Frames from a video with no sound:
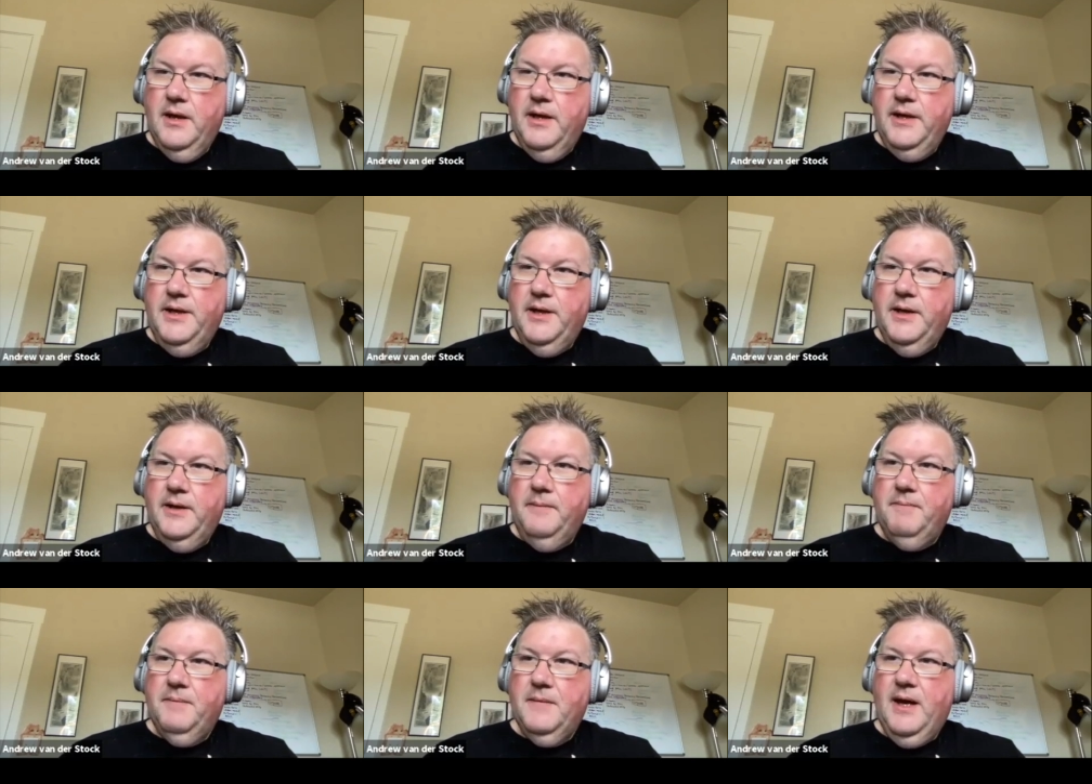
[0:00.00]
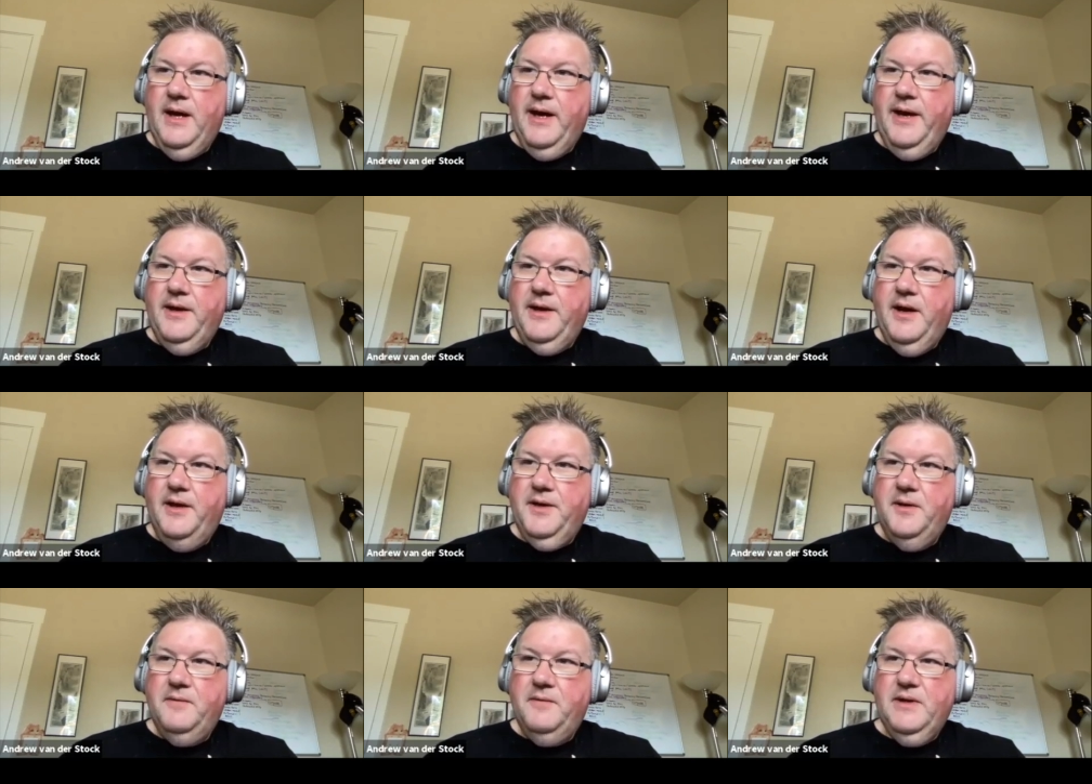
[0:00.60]
you know, I, I,
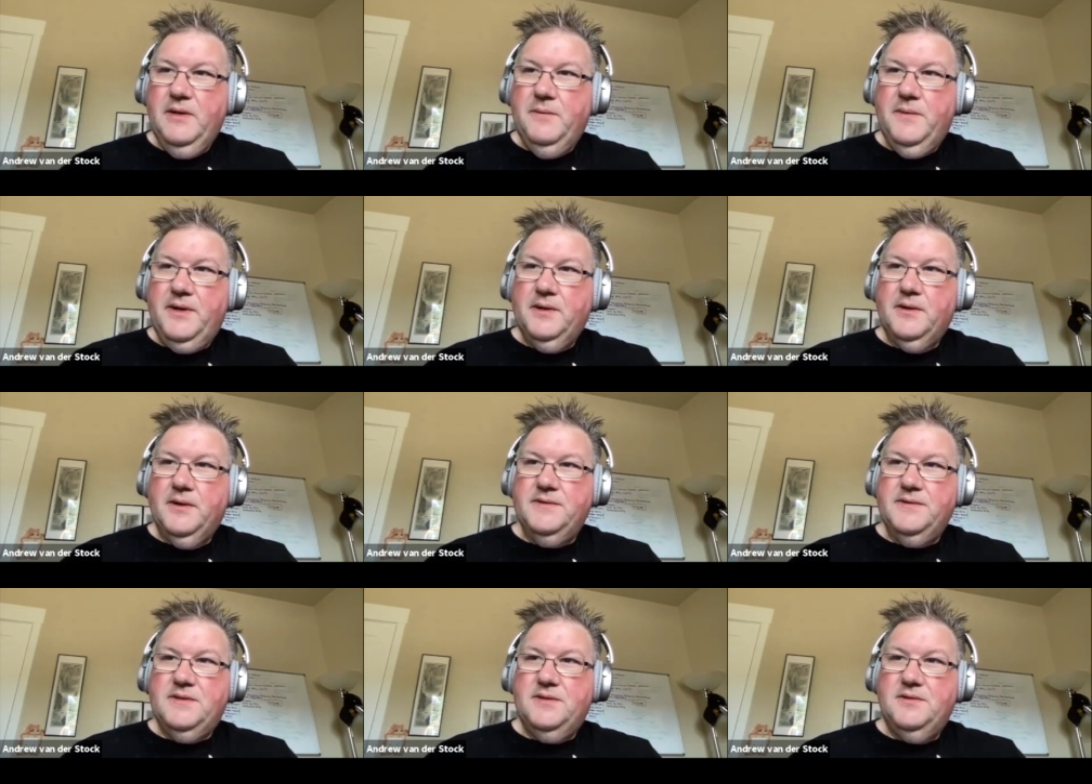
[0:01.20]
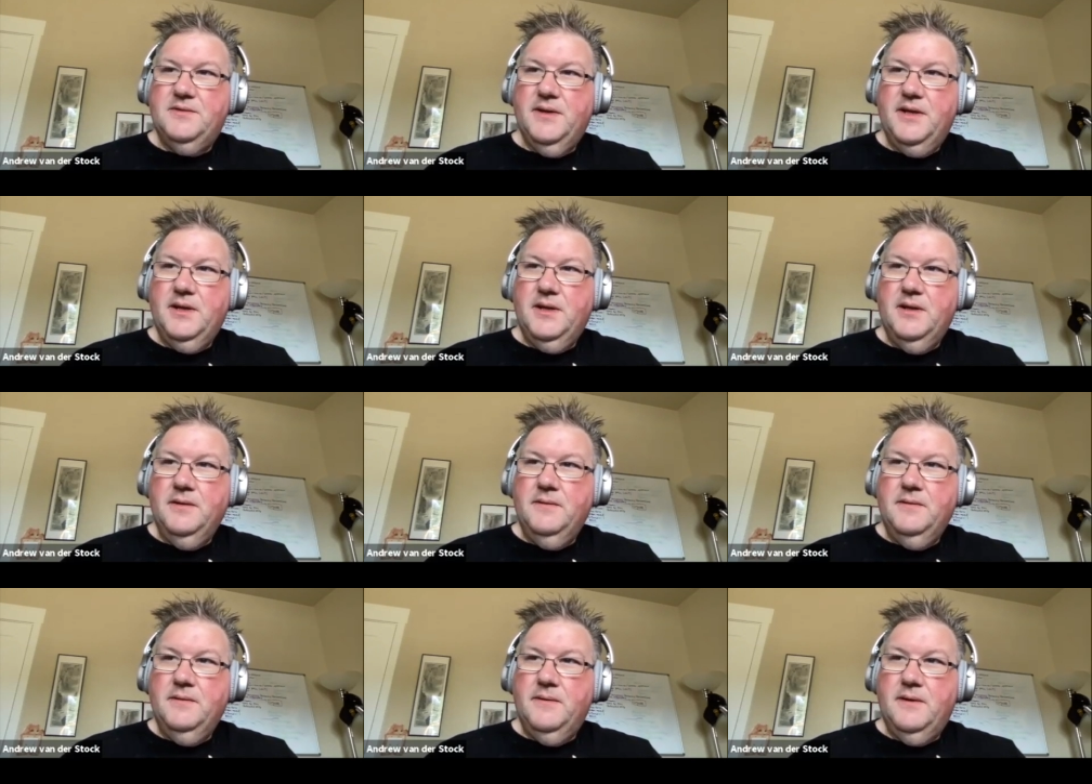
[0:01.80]
don't really want to concentrate
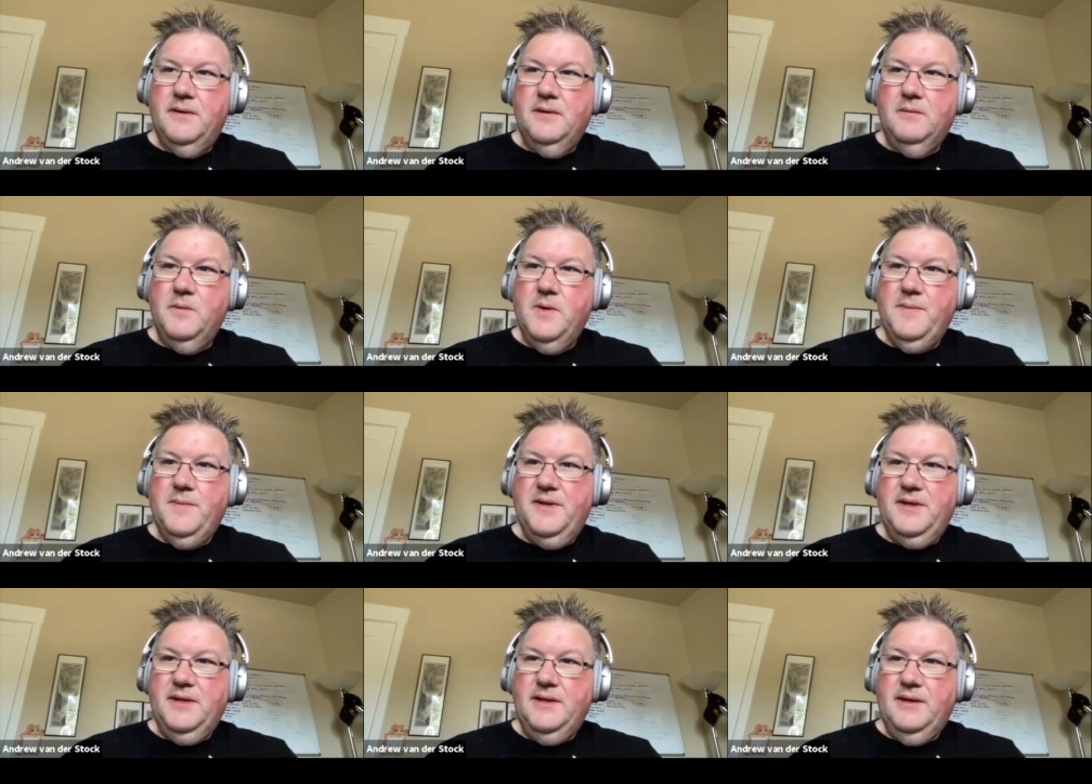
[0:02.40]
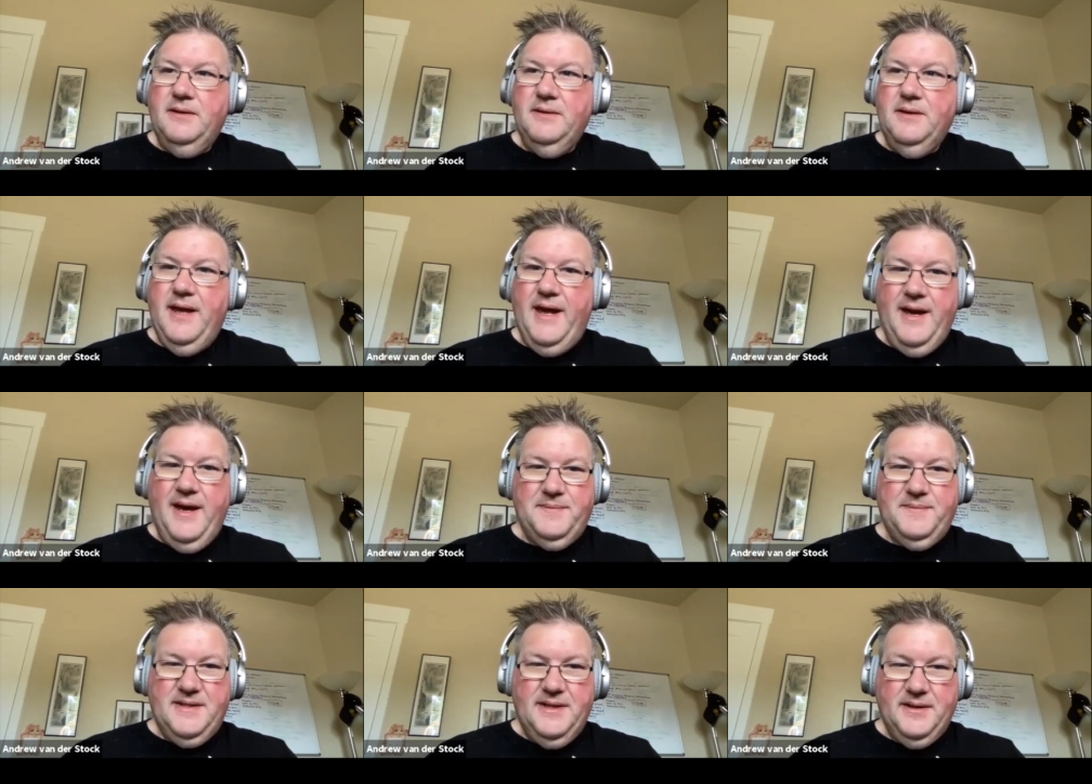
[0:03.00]
on the women in
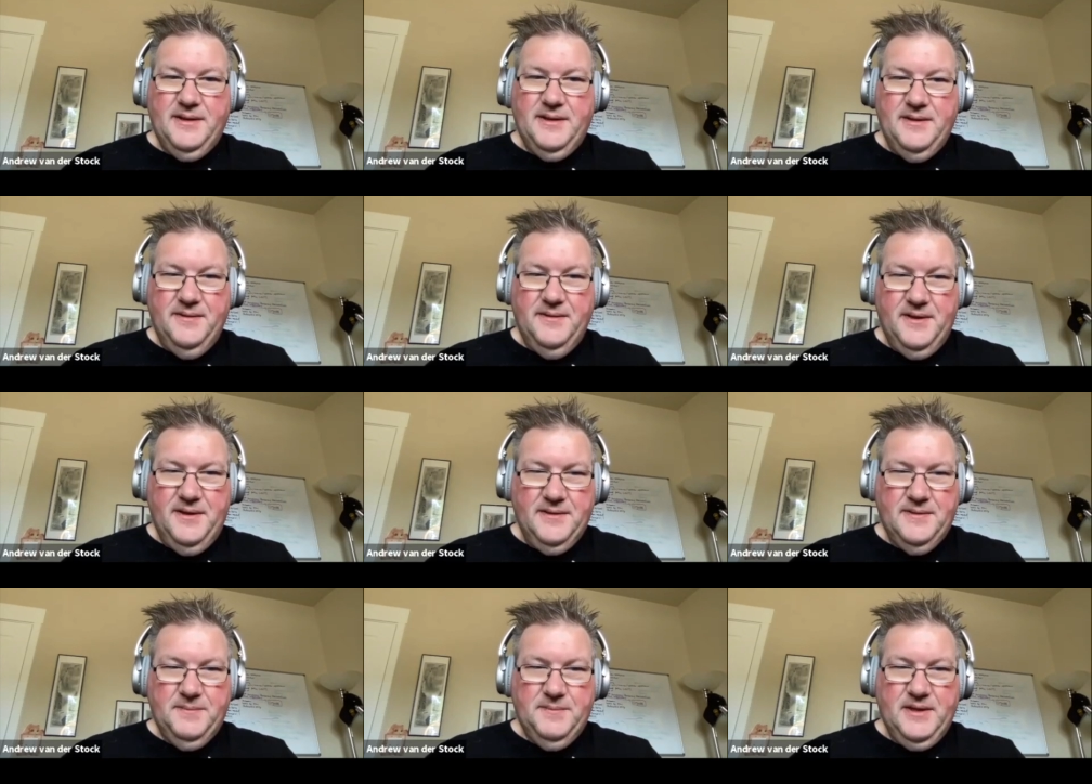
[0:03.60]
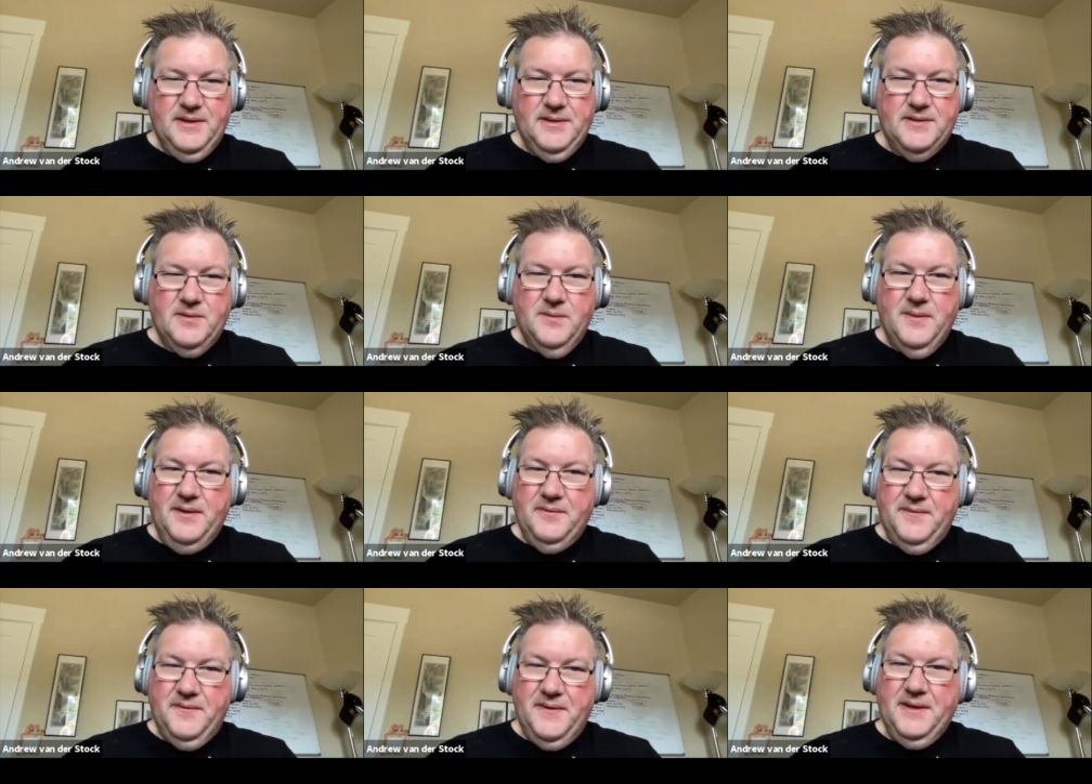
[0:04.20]
AppSec and things because,
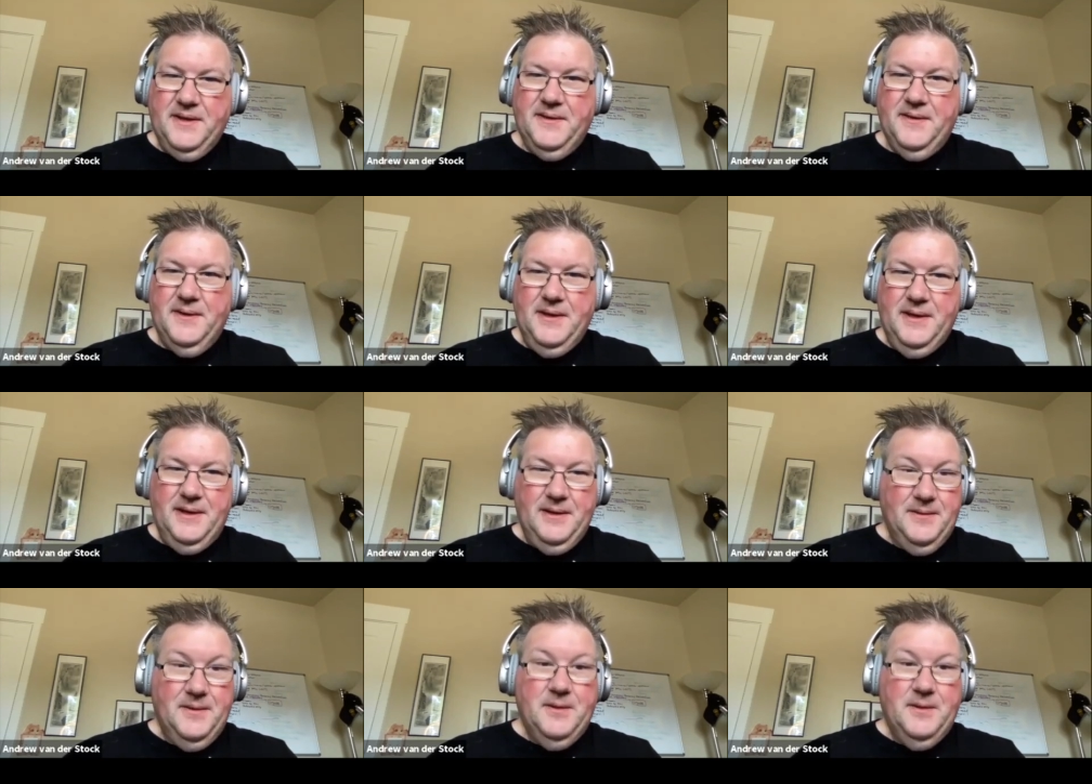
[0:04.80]
quite frankly,